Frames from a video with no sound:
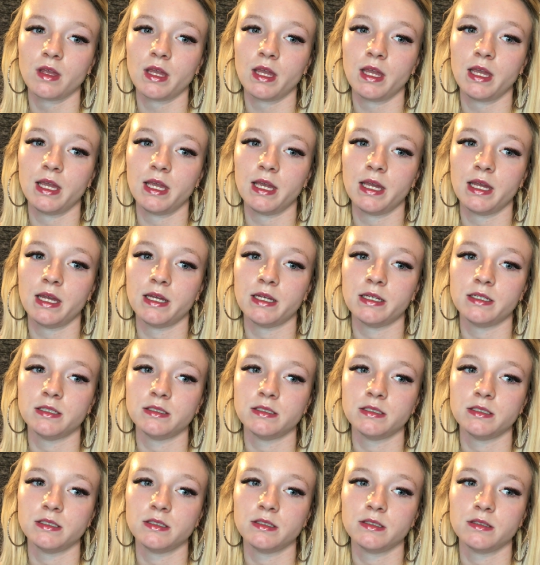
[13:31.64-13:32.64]

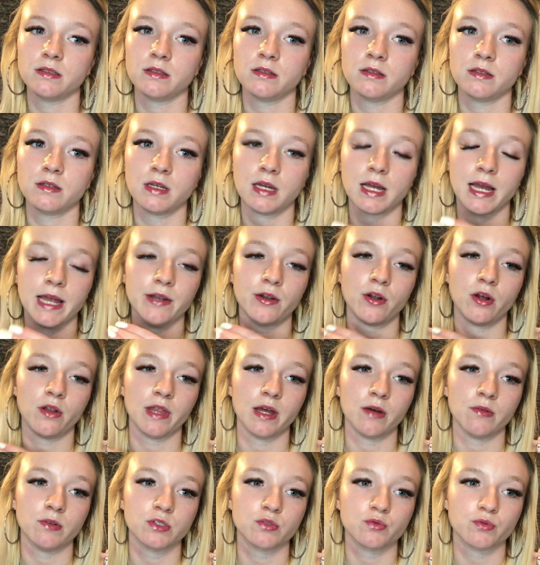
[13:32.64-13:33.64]
And I know
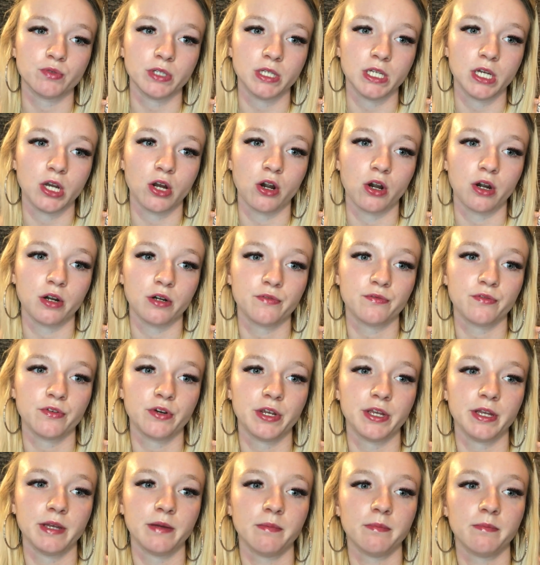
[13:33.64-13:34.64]
that was really hard for
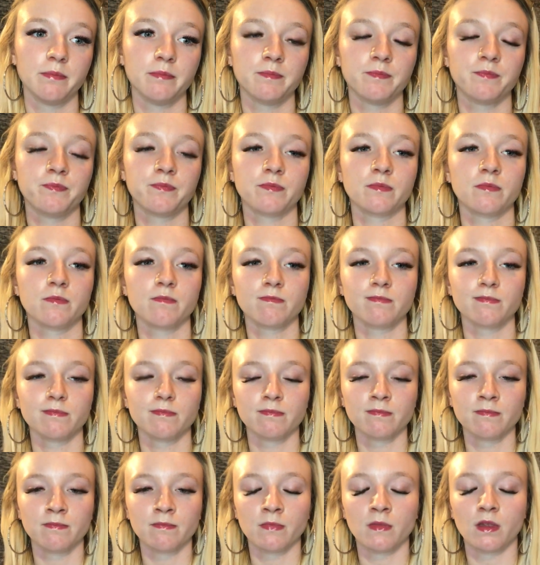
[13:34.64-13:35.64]
him.
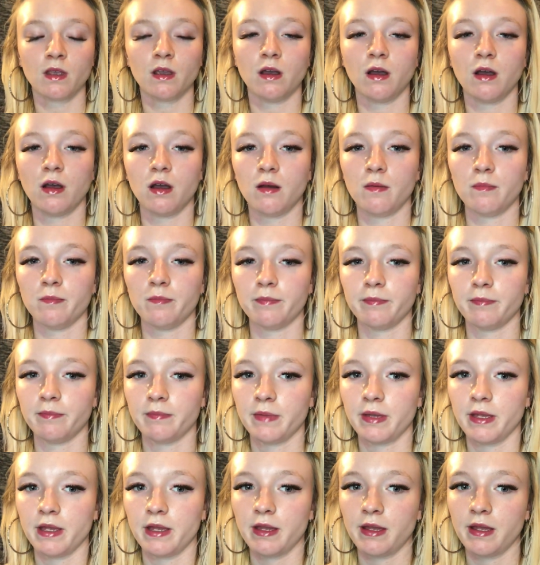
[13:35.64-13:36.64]
And,
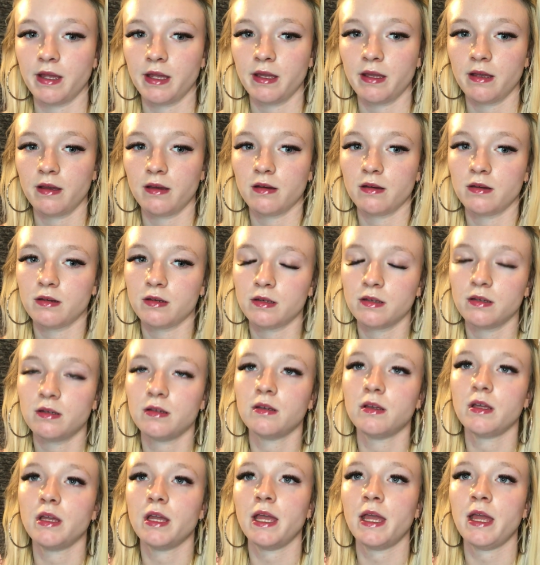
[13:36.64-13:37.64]

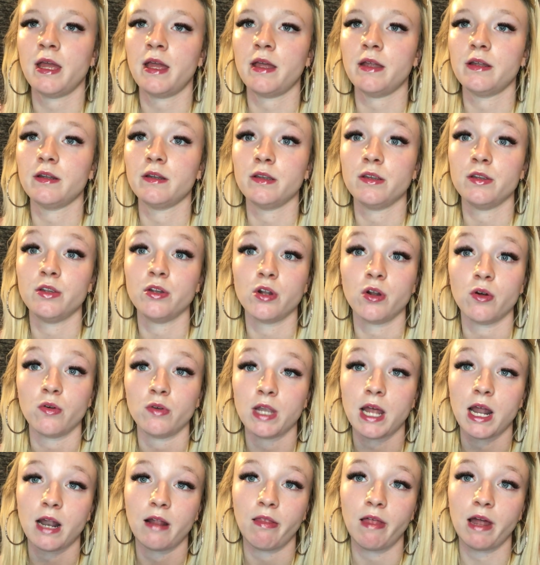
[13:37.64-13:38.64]

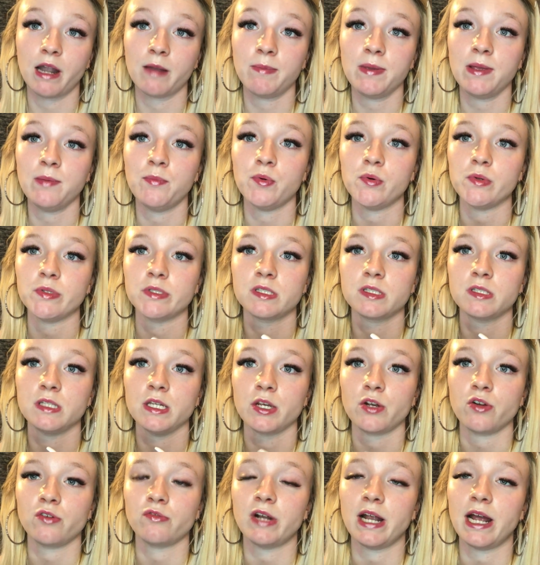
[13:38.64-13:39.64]
not a lot of people would
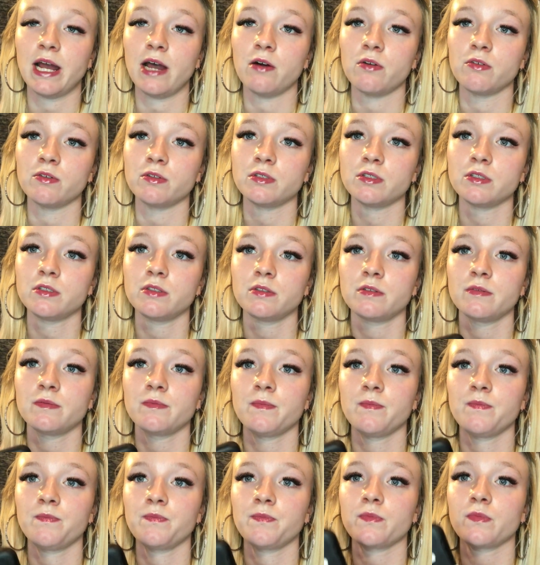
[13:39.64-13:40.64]
stick around
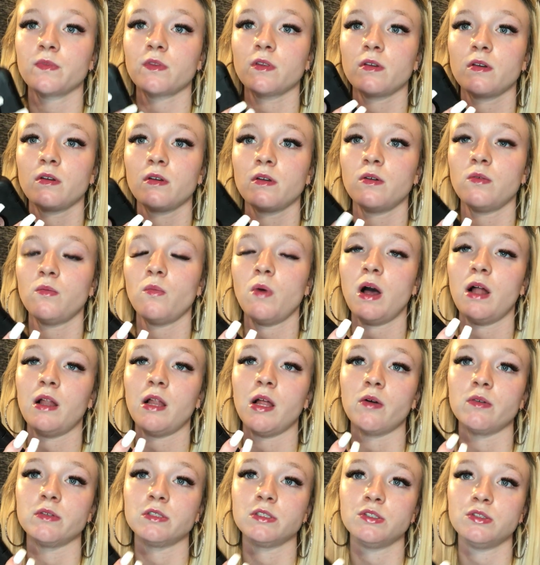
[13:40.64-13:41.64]
while
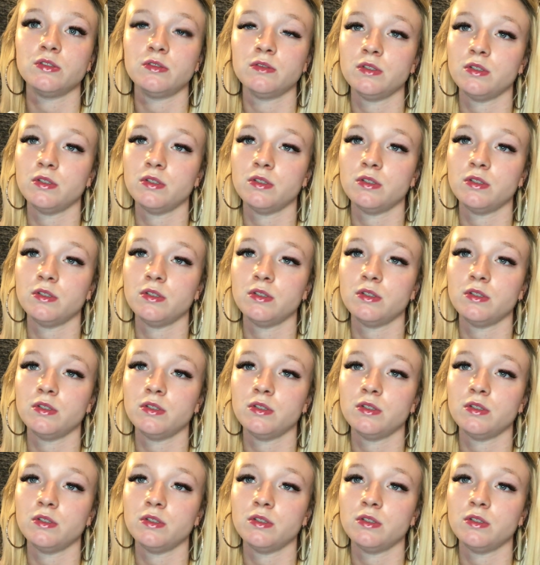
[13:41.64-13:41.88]
I was,